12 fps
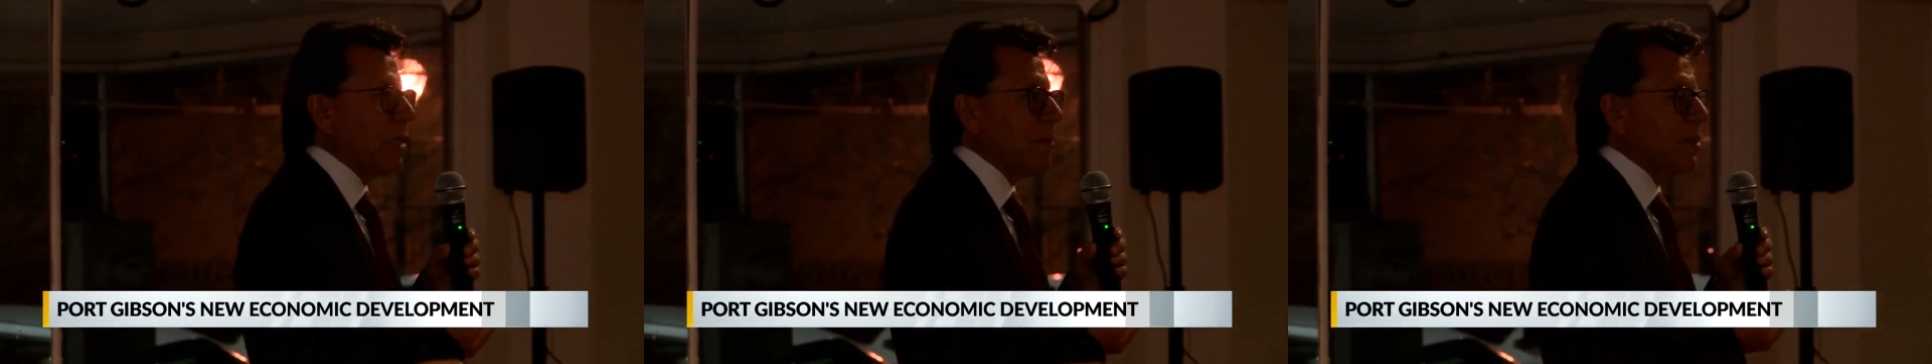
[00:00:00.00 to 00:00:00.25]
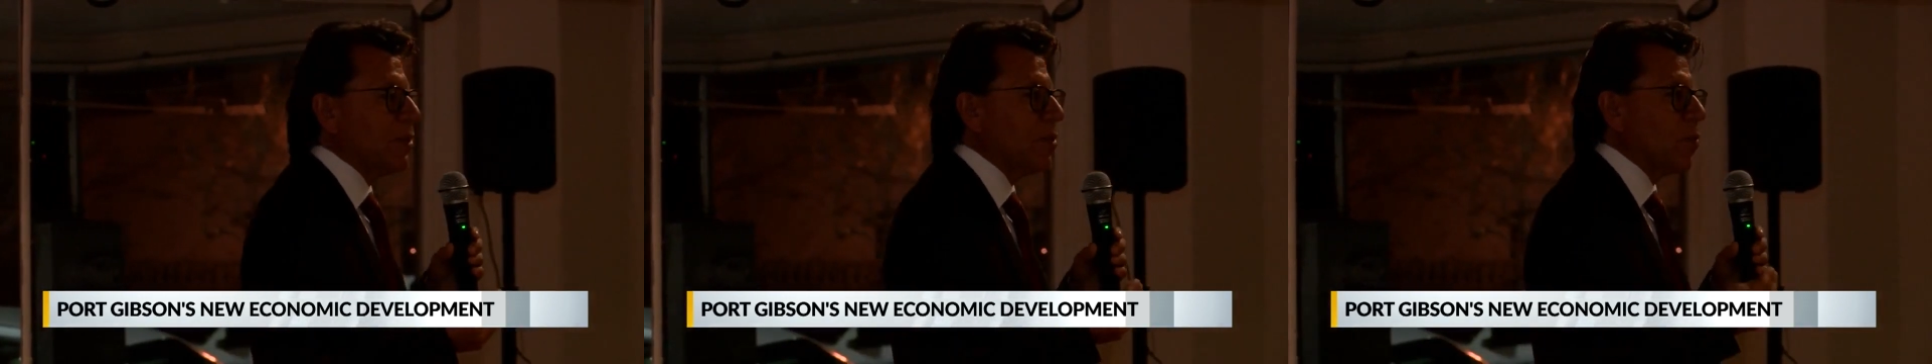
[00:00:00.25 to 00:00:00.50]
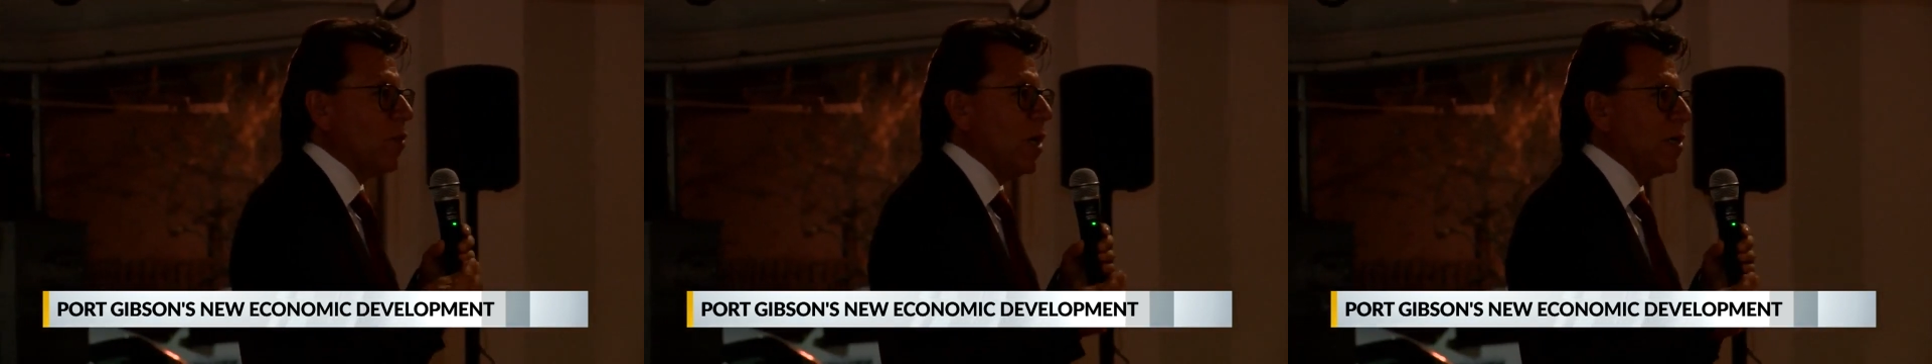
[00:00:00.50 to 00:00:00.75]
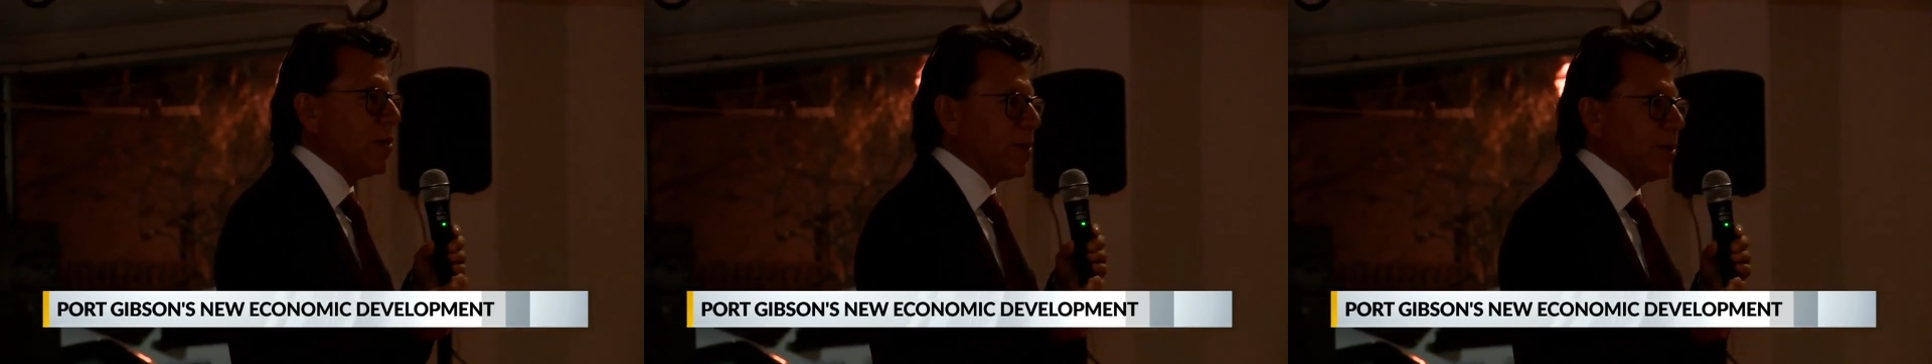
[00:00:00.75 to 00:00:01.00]
a hub to
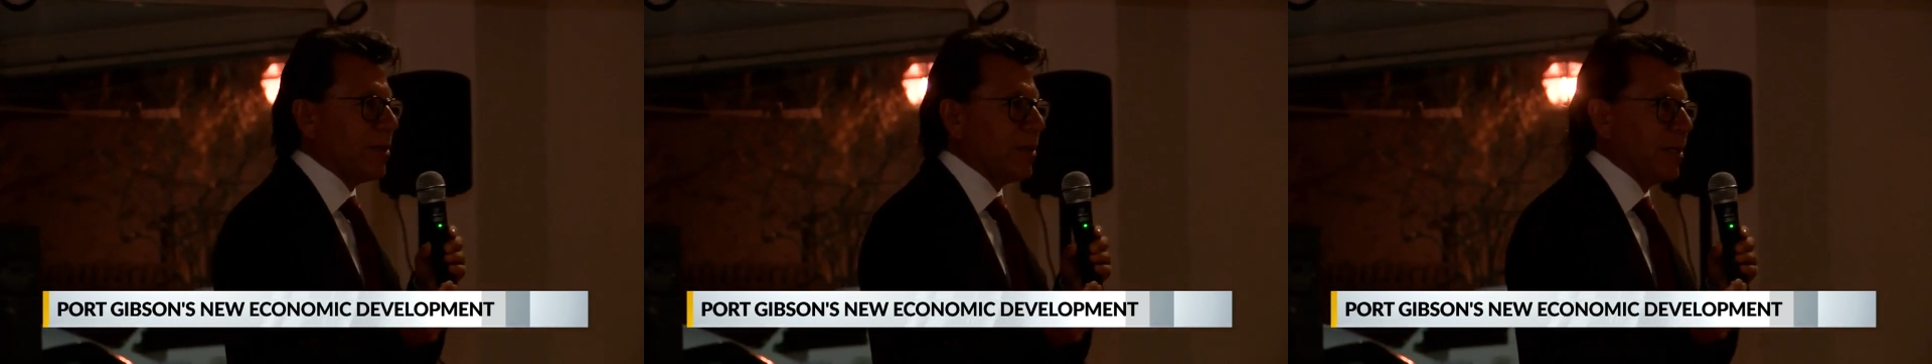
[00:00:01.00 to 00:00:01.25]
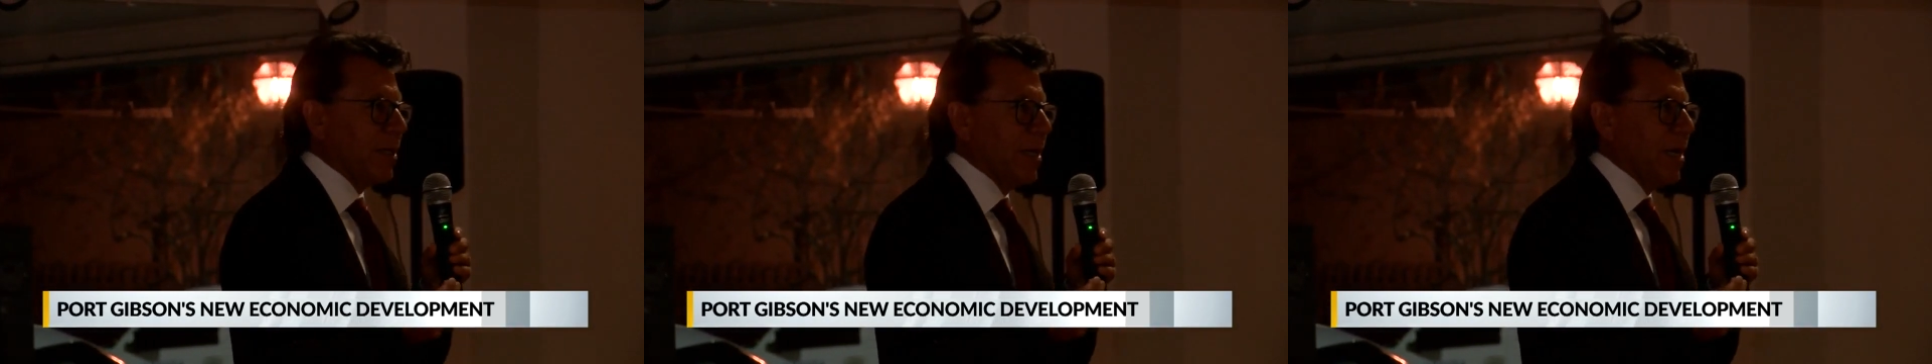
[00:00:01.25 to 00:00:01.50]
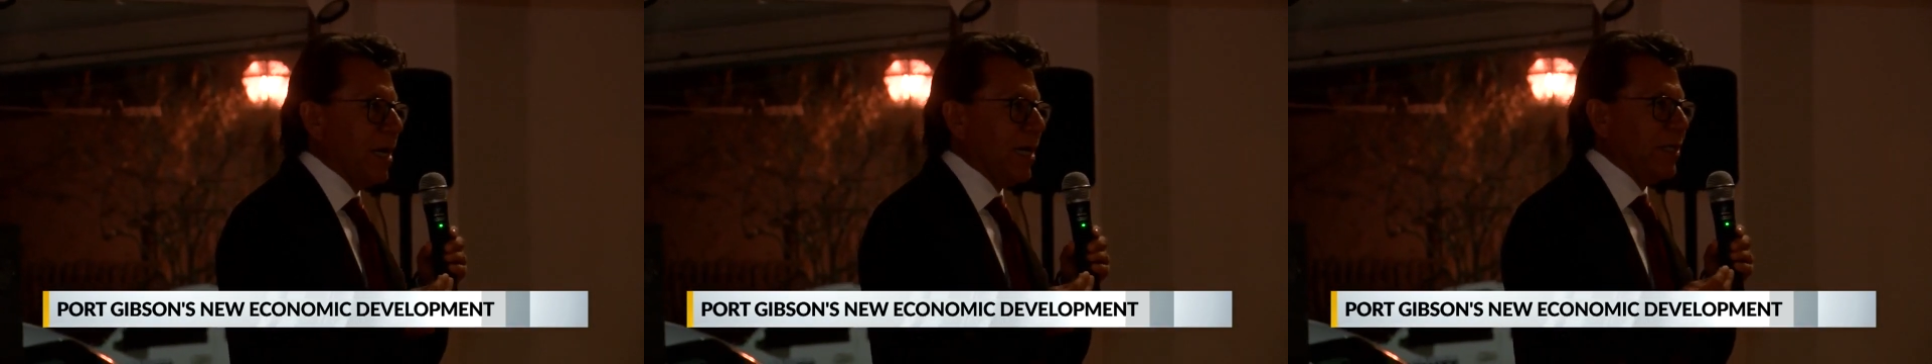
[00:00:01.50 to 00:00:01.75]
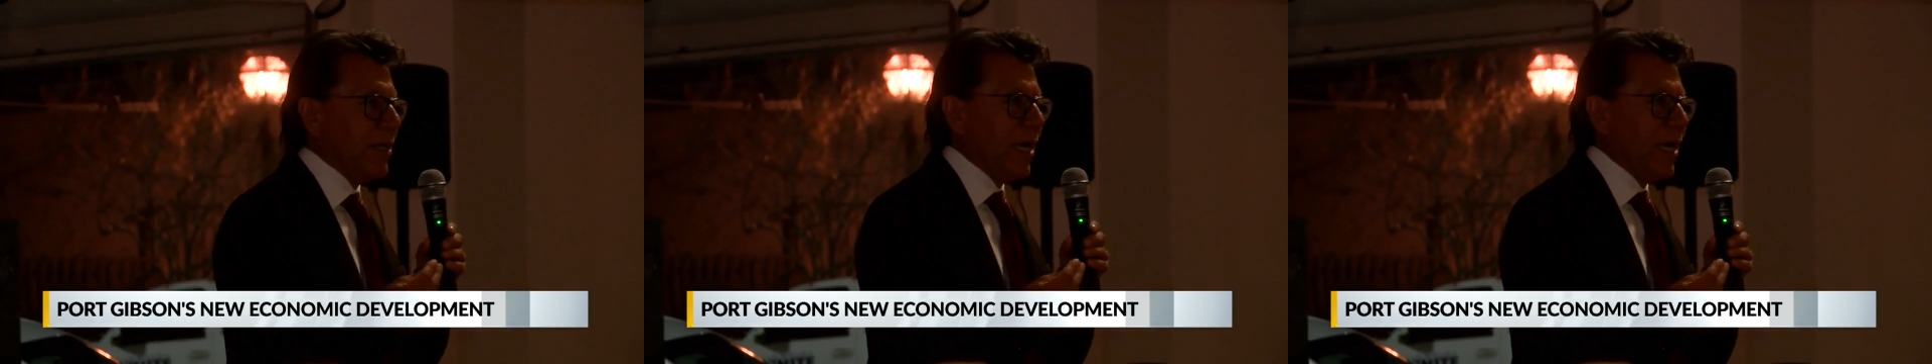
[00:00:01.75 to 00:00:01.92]
deliver uh,